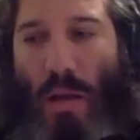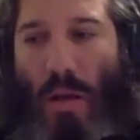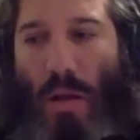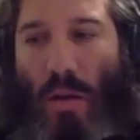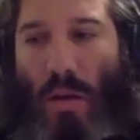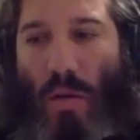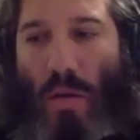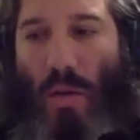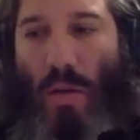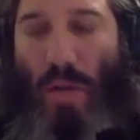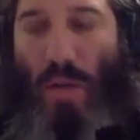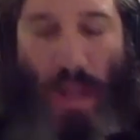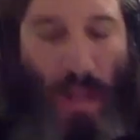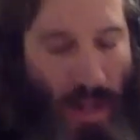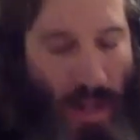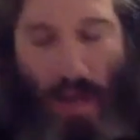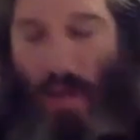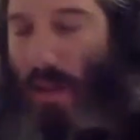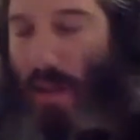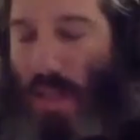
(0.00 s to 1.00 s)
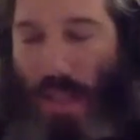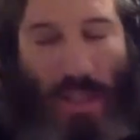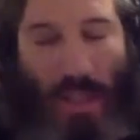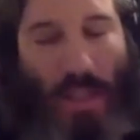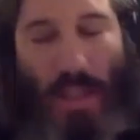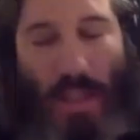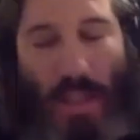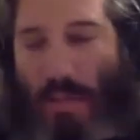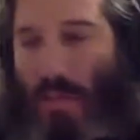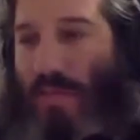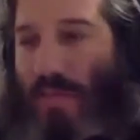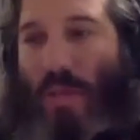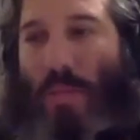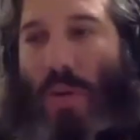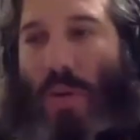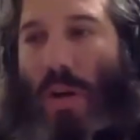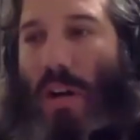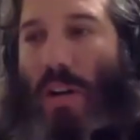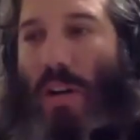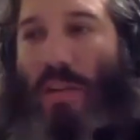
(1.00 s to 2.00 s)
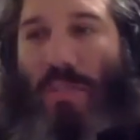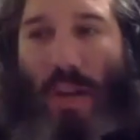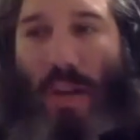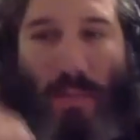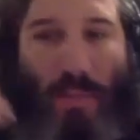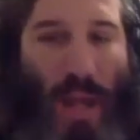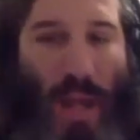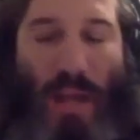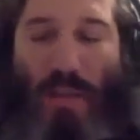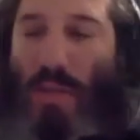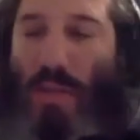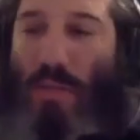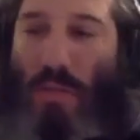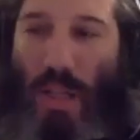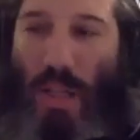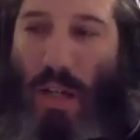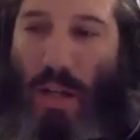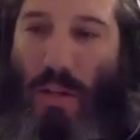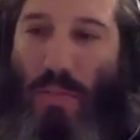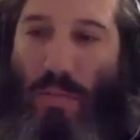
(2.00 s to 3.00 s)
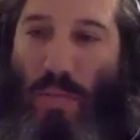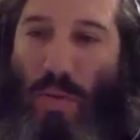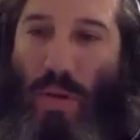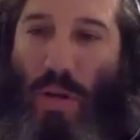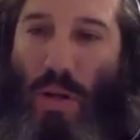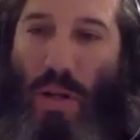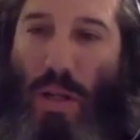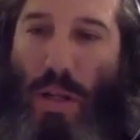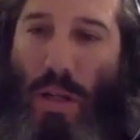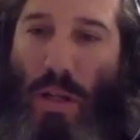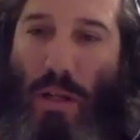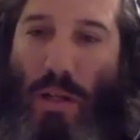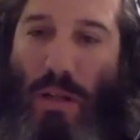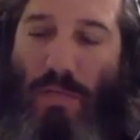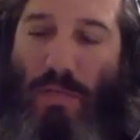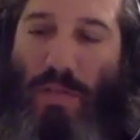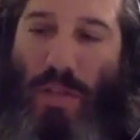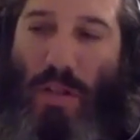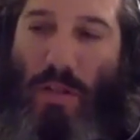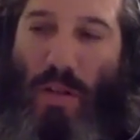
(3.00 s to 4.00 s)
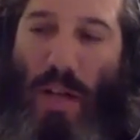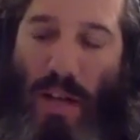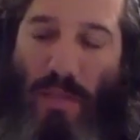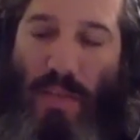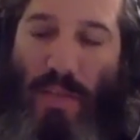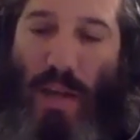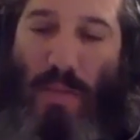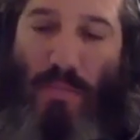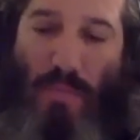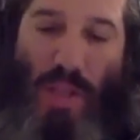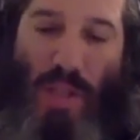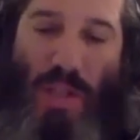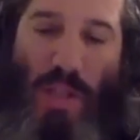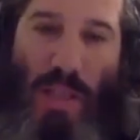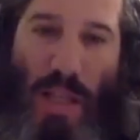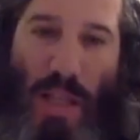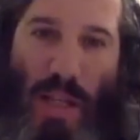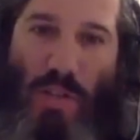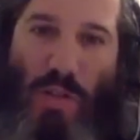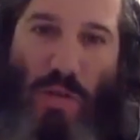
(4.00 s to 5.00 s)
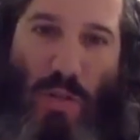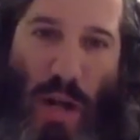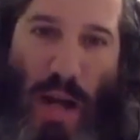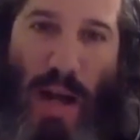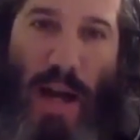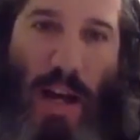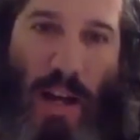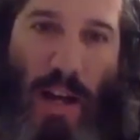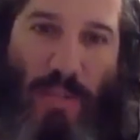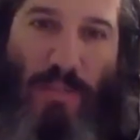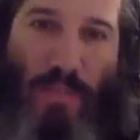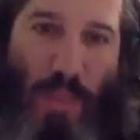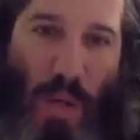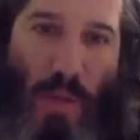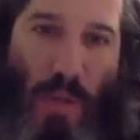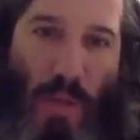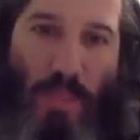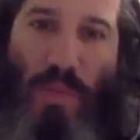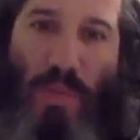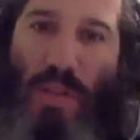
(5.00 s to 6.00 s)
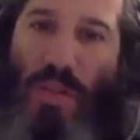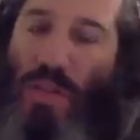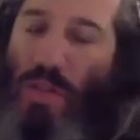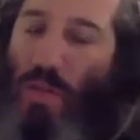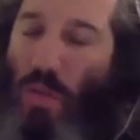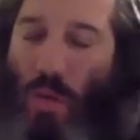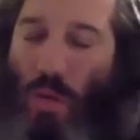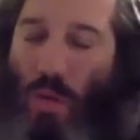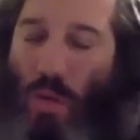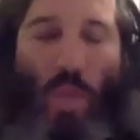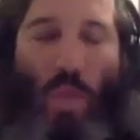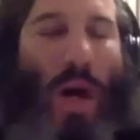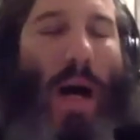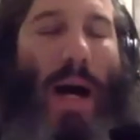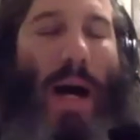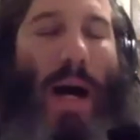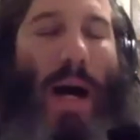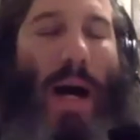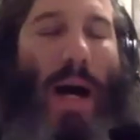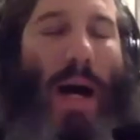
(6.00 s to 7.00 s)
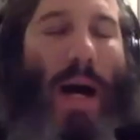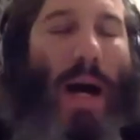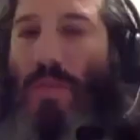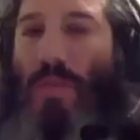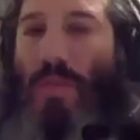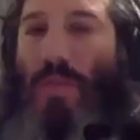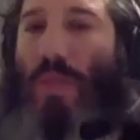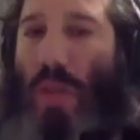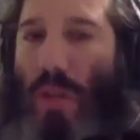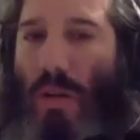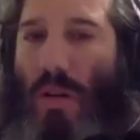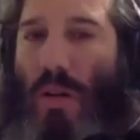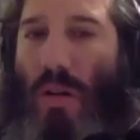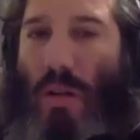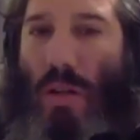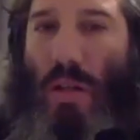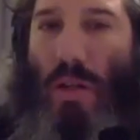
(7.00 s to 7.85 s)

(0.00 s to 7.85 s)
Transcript: Okay, now I take that uniform off. I'm not doing that anymore. And if you don't have that mission, that drive, purpose, your why, whatever you want to call it,